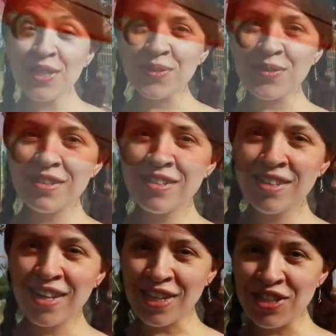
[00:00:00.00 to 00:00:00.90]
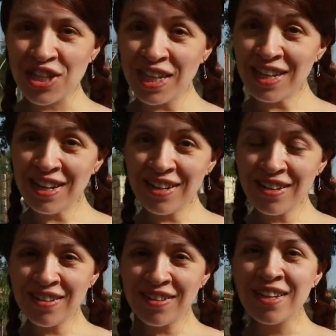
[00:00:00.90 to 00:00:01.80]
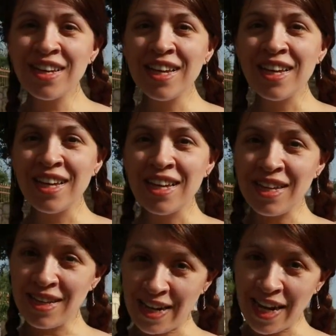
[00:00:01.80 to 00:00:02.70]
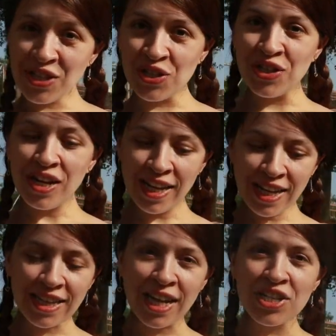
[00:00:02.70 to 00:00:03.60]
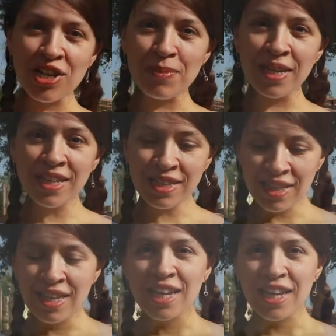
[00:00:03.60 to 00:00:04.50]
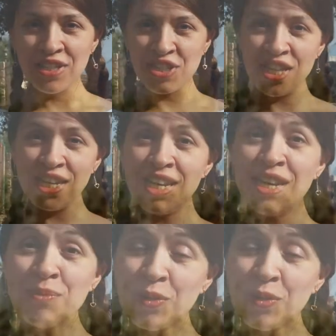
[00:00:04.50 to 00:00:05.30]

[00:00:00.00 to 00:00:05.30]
now had a Bible. Rachel copied the book of Mark into